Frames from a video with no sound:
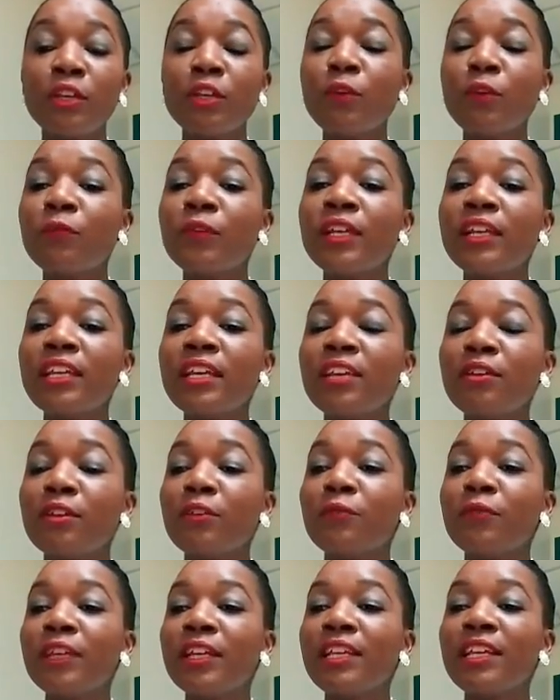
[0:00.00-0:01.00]
you feel
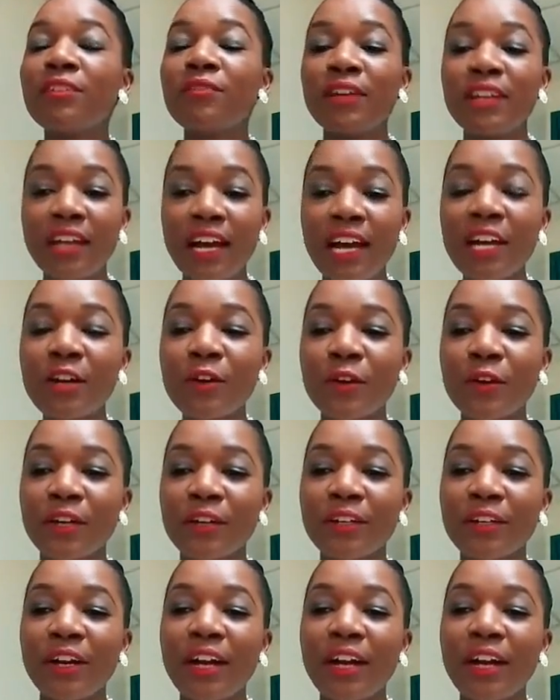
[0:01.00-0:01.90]
even angrier.